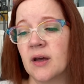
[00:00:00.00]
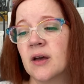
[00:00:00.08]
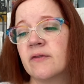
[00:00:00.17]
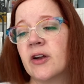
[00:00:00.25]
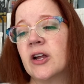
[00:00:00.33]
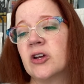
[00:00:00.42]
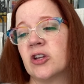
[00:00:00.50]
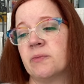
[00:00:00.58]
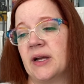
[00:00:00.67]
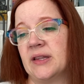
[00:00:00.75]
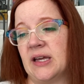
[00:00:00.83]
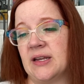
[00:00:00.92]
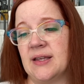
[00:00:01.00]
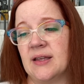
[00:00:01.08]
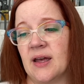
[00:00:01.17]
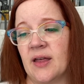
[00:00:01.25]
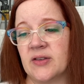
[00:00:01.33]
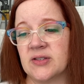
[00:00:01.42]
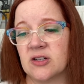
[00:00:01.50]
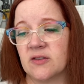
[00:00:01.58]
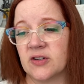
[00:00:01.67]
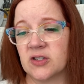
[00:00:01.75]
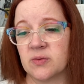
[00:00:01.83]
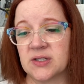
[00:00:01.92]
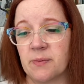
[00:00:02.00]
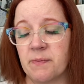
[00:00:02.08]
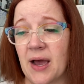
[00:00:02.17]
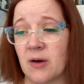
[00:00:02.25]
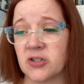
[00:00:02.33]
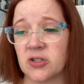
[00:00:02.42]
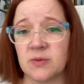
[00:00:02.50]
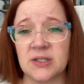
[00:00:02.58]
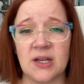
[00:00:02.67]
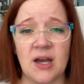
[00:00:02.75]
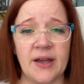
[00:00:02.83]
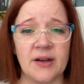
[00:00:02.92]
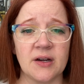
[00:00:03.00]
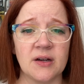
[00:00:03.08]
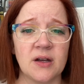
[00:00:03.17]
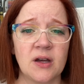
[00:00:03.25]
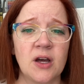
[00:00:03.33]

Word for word: Very good, my lady, and the servant was about to retire.